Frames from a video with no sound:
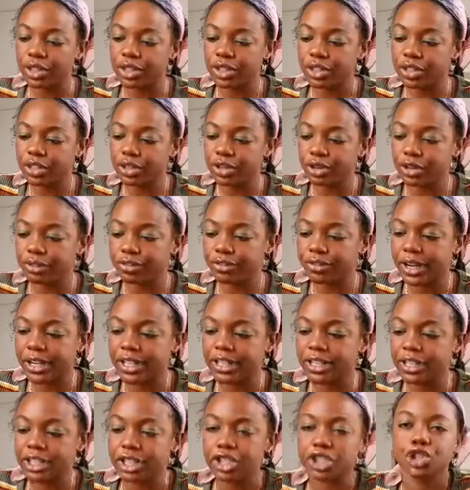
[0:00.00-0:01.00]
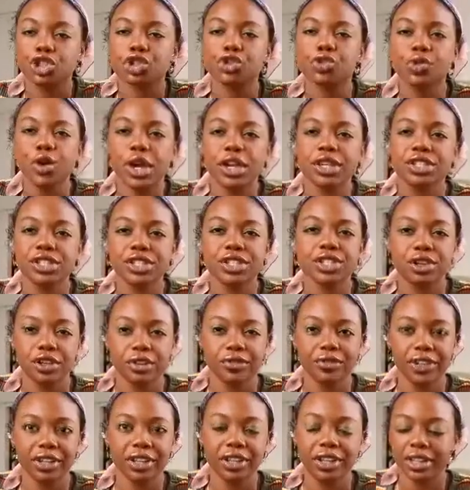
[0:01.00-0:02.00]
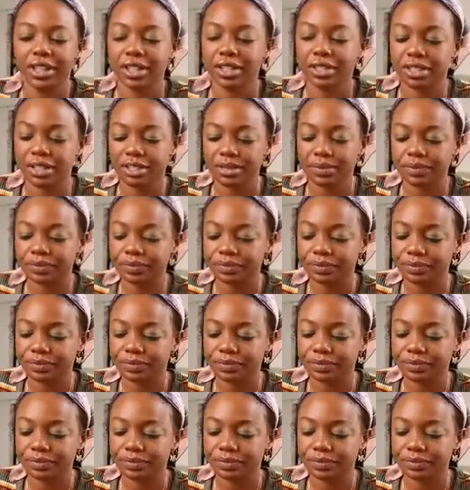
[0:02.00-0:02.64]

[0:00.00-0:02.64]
you're afraid to trust your feelings.